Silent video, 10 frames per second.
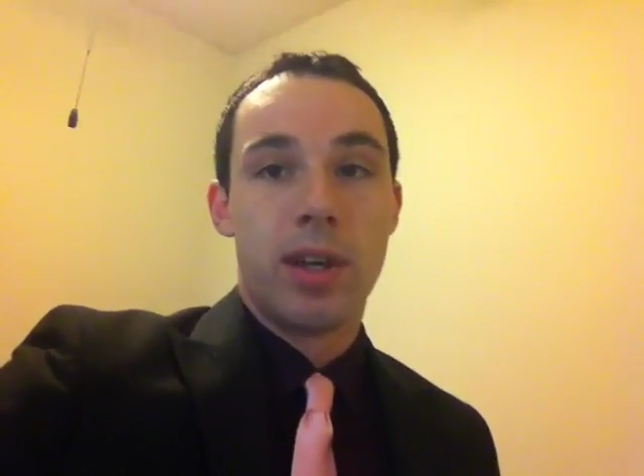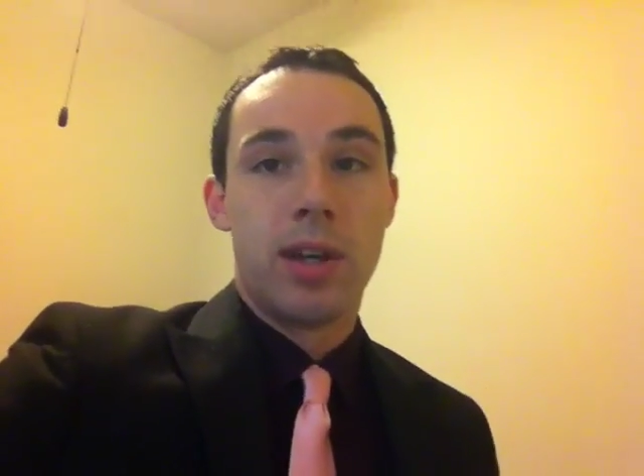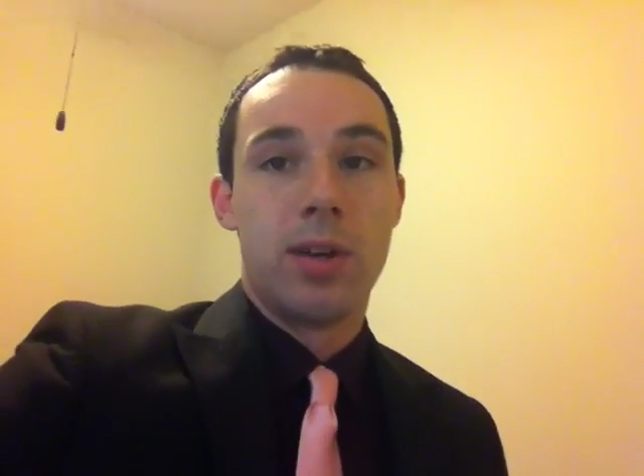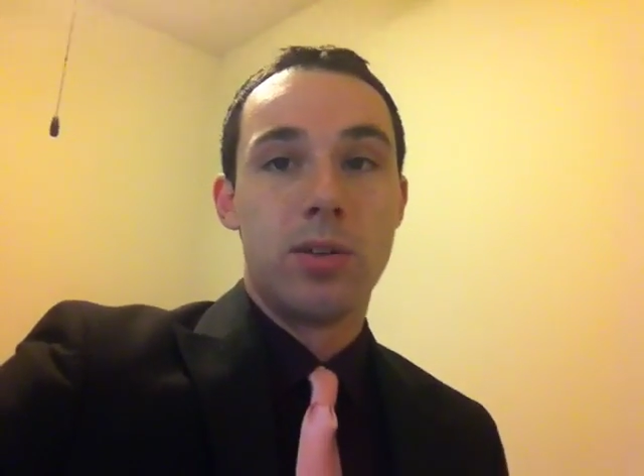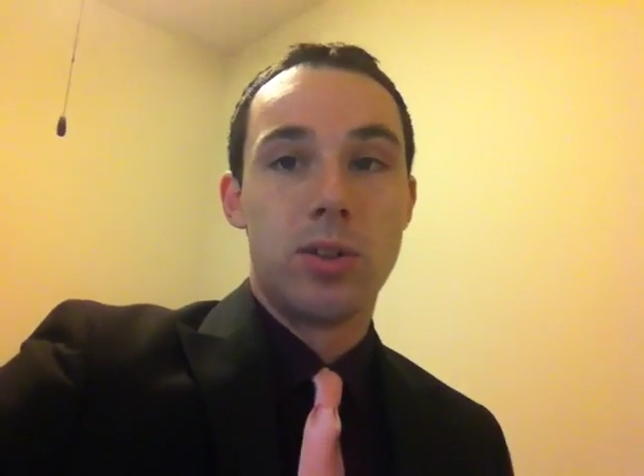
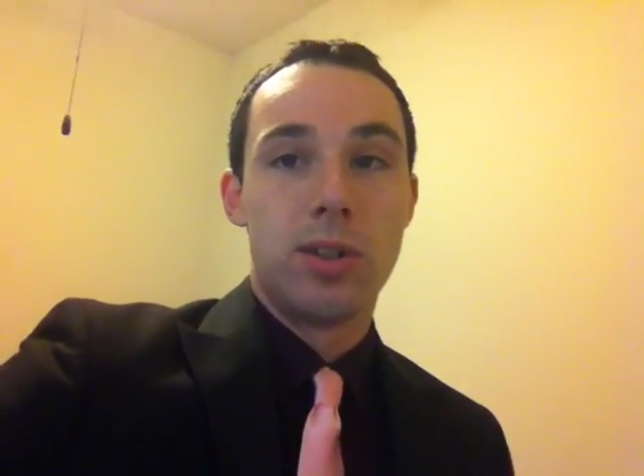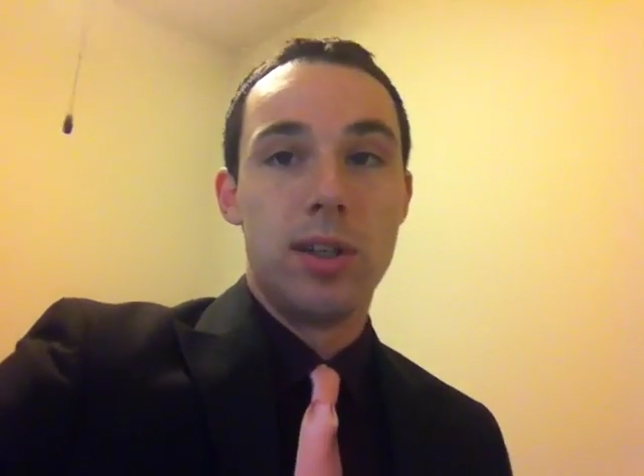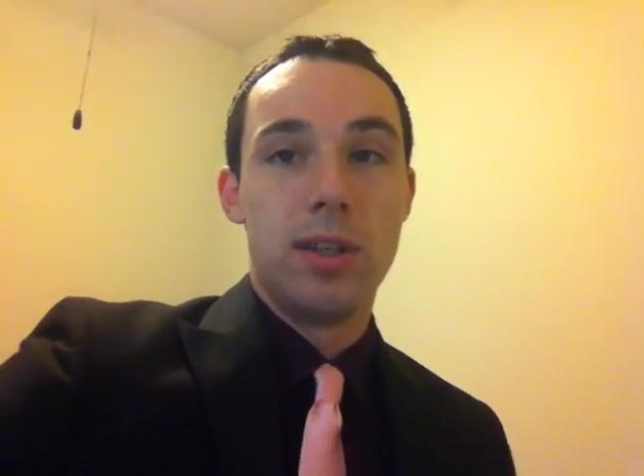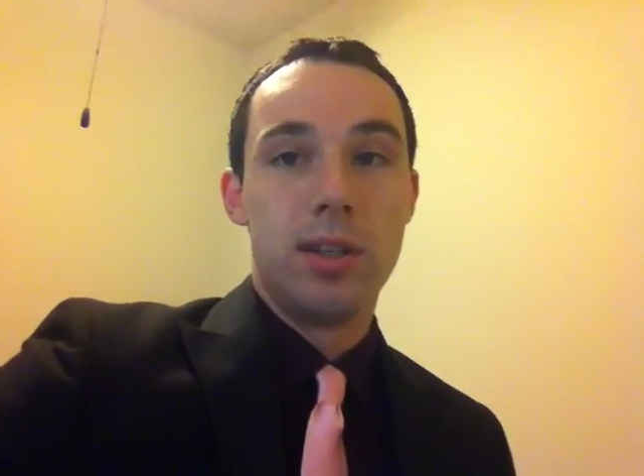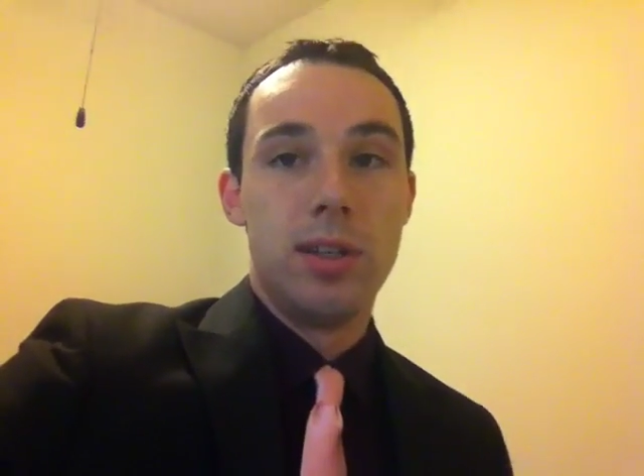How
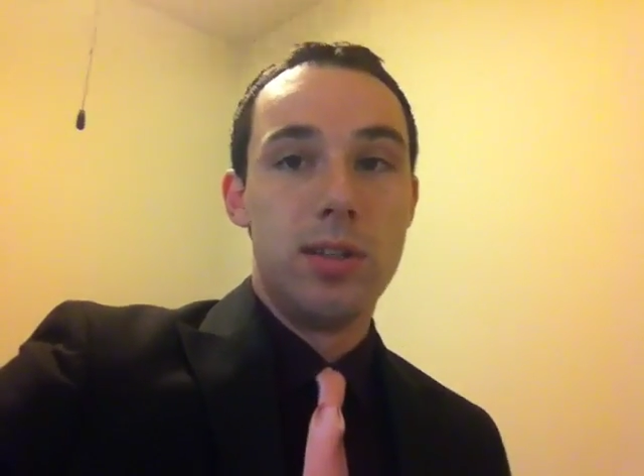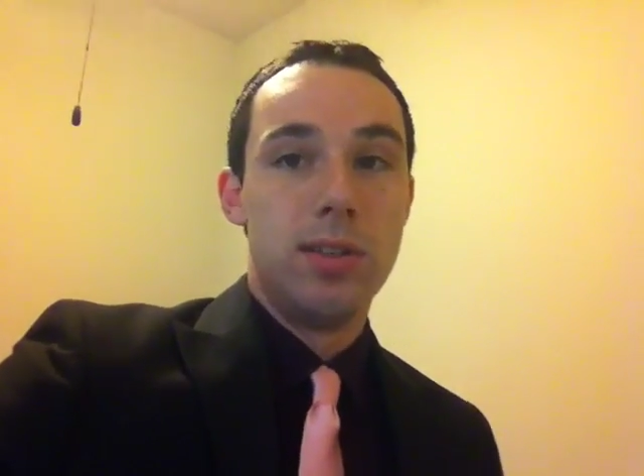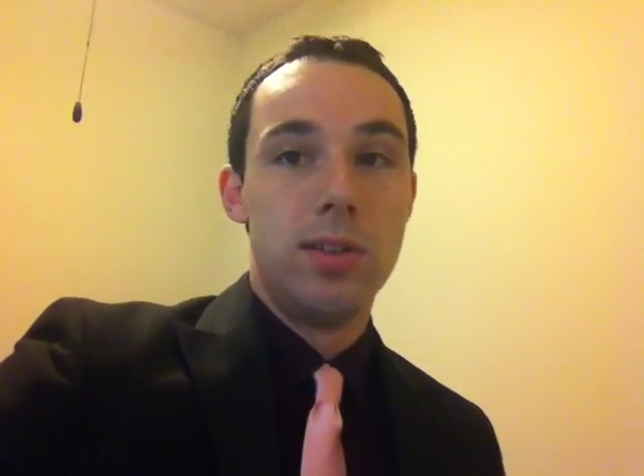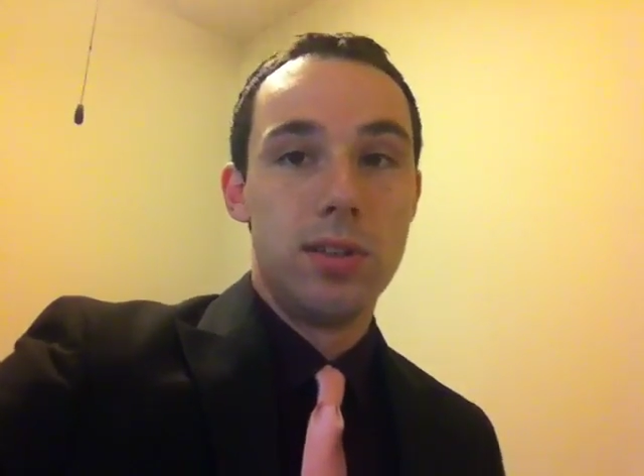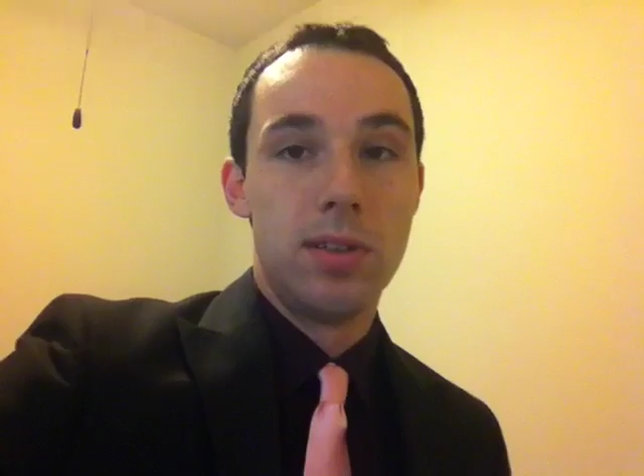
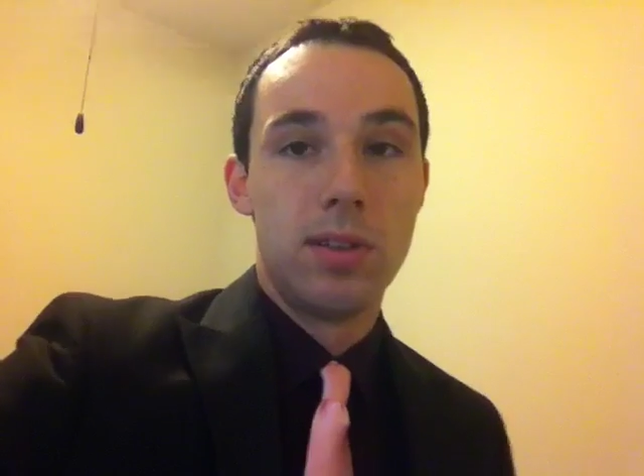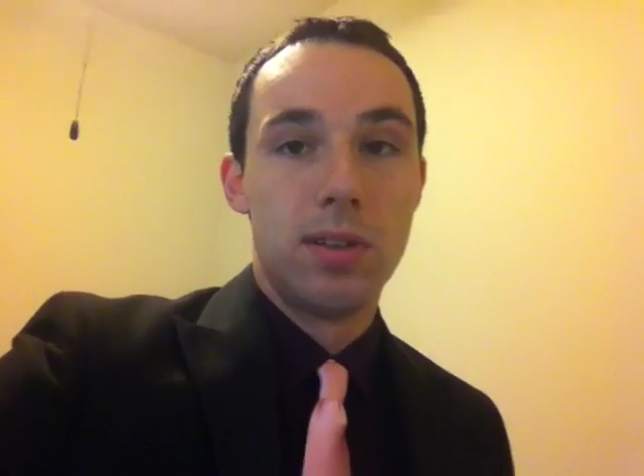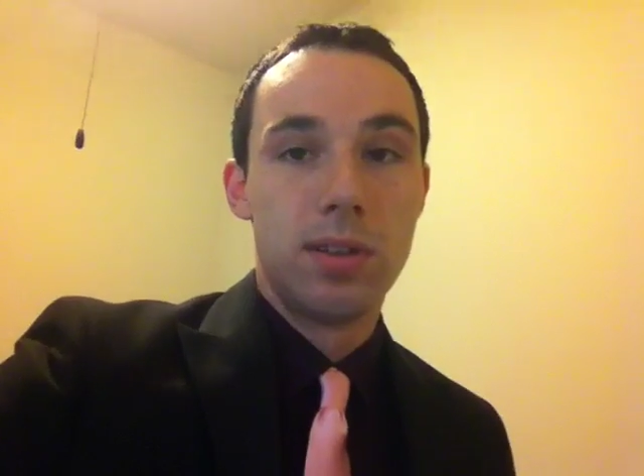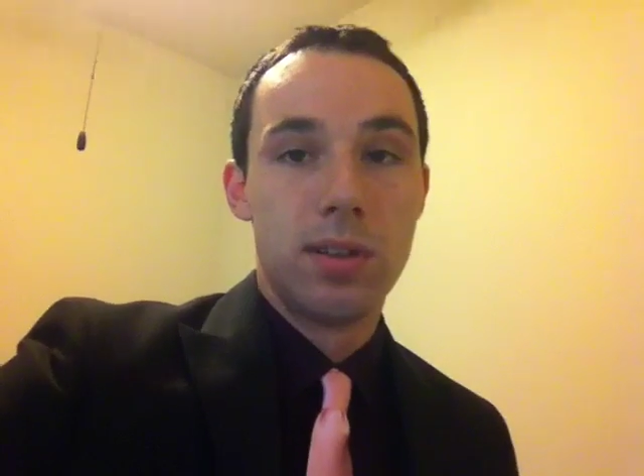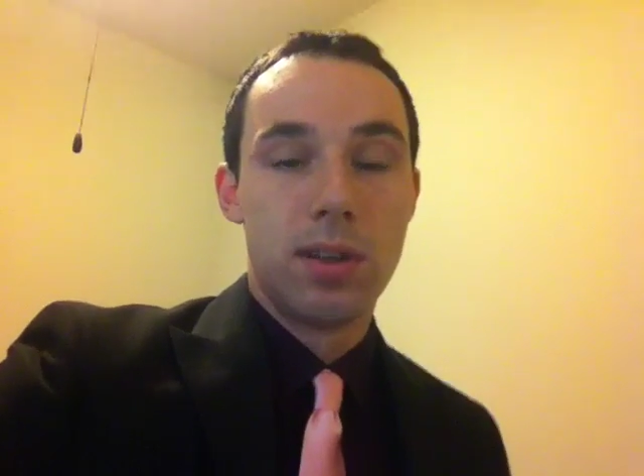she's
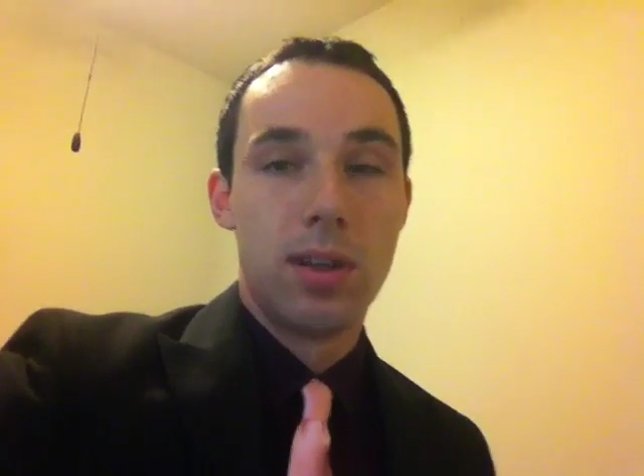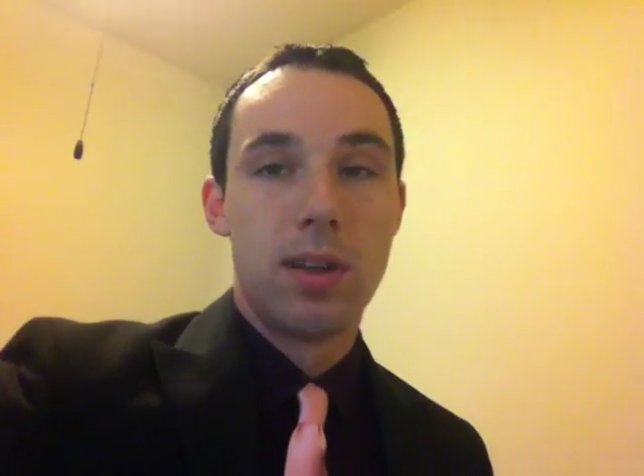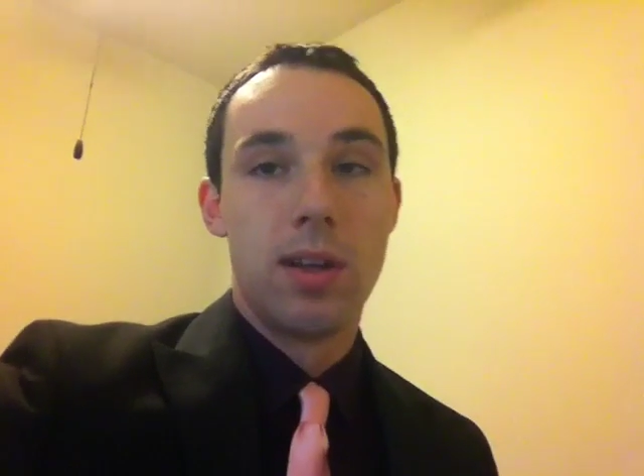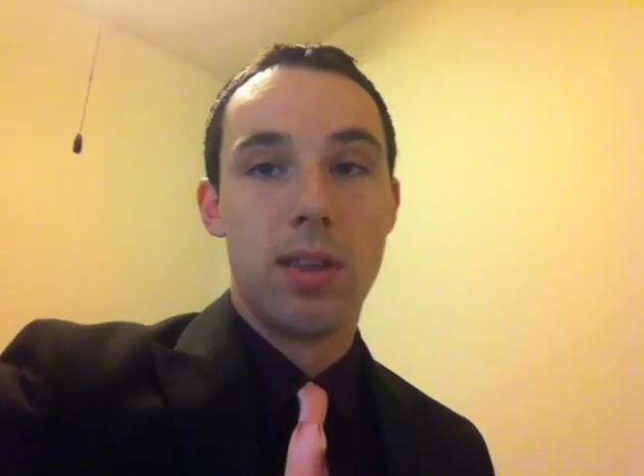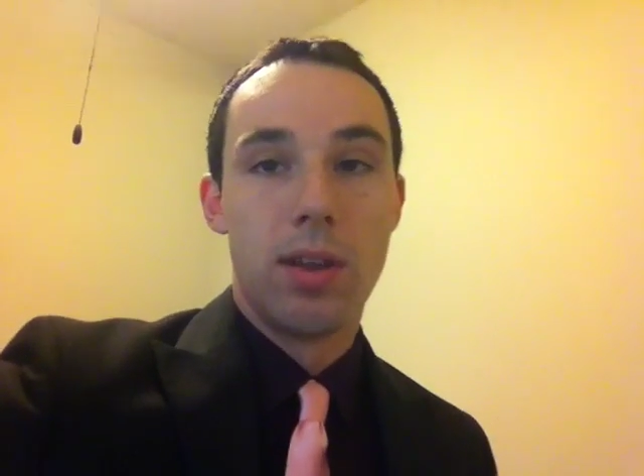
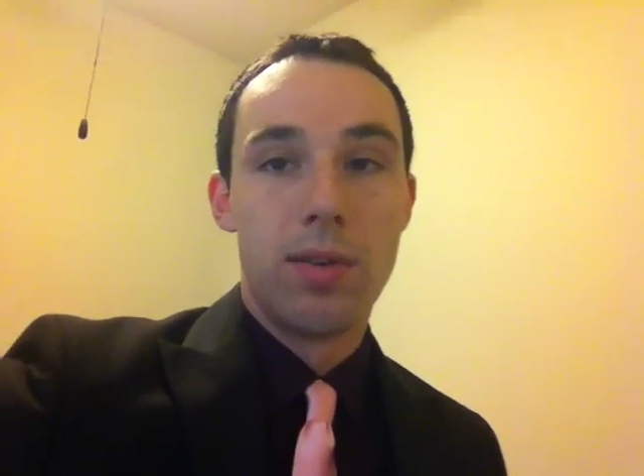in